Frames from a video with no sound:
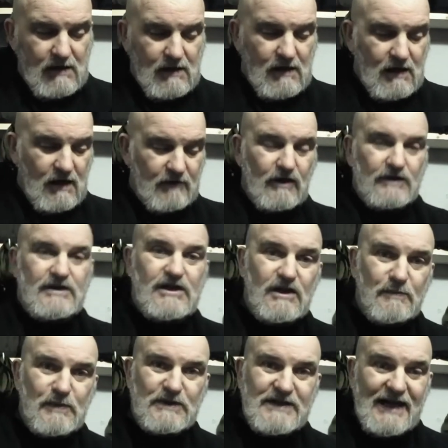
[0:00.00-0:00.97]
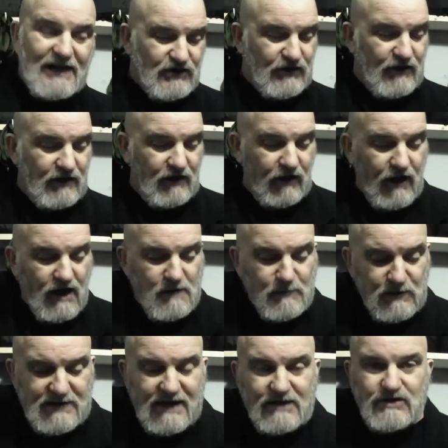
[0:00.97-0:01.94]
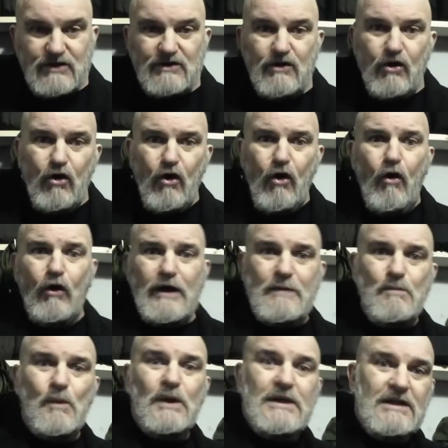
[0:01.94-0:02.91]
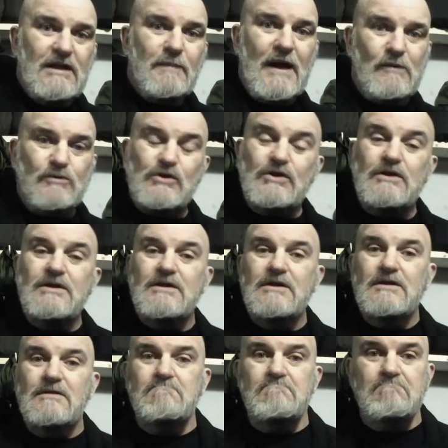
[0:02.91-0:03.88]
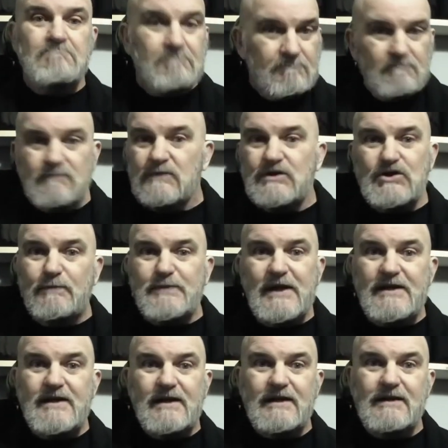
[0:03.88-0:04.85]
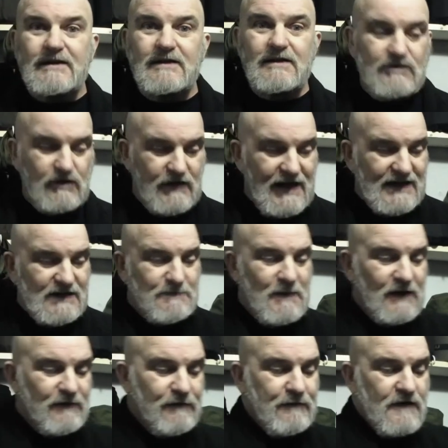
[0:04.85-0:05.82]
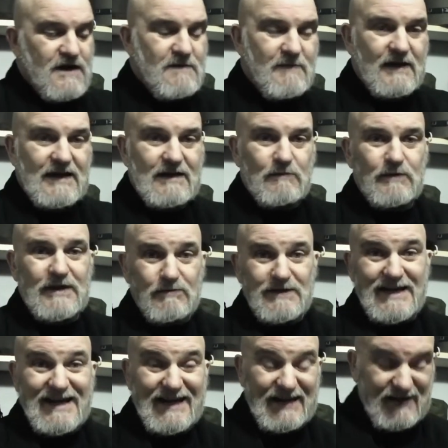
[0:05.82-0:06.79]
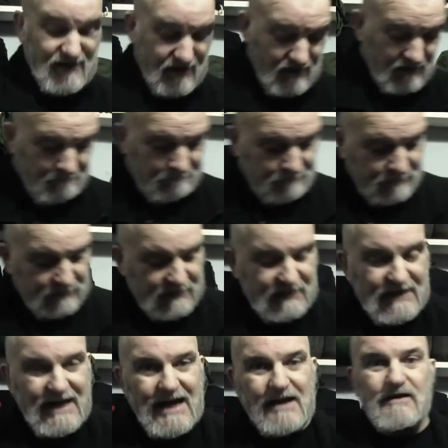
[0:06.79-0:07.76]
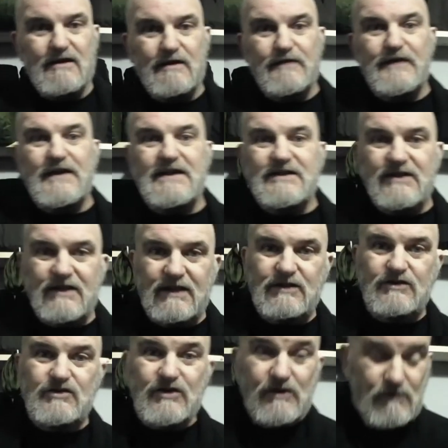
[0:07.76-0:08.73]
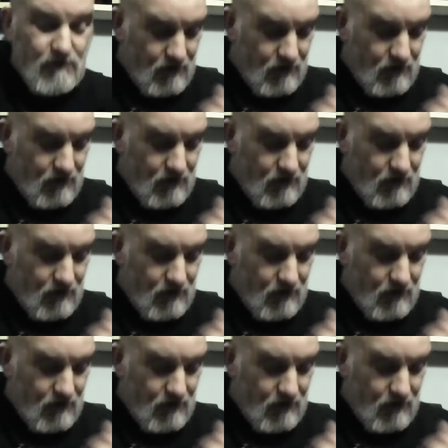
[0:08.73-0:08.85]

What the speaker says: I've got ear protection, I've got eye protection, all in one little pouch. Job done. So that's my 3 minute without air. There are other things that I could do.